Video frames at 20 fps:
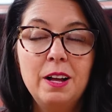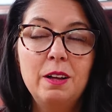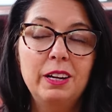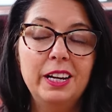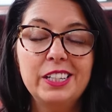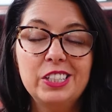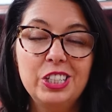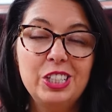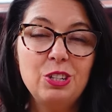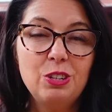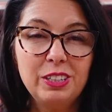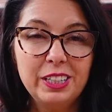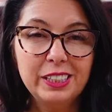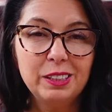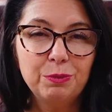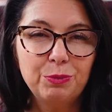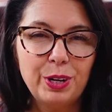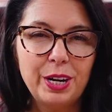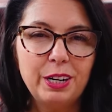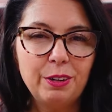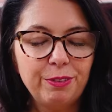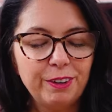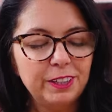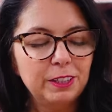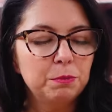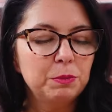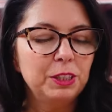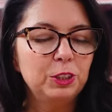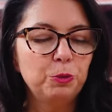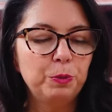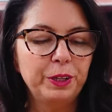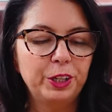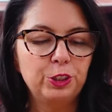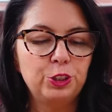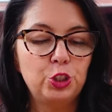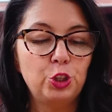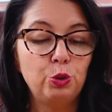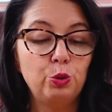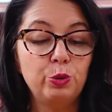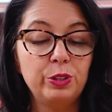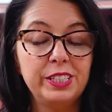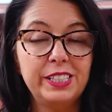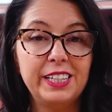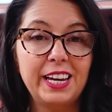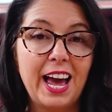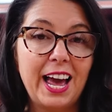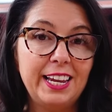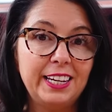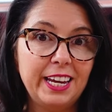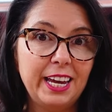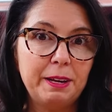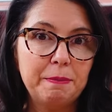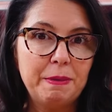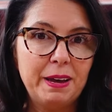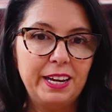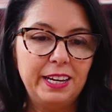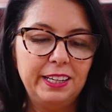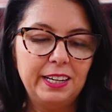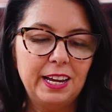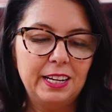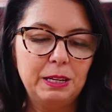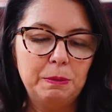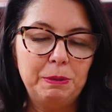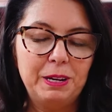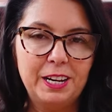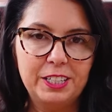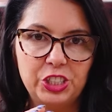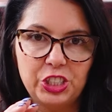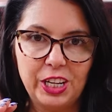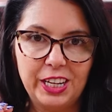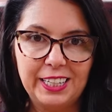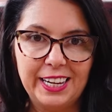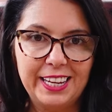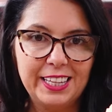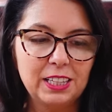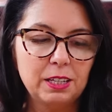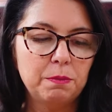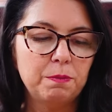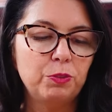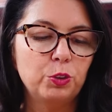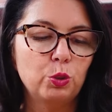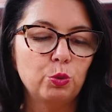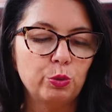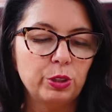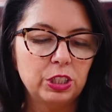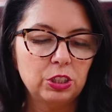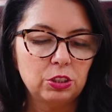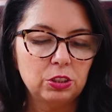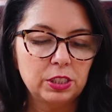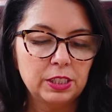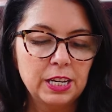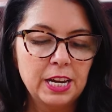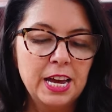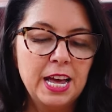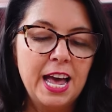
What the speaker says: I actually don't like them fried. I find them a little bit too greasy. I like mine a la plancha. I like them griddled.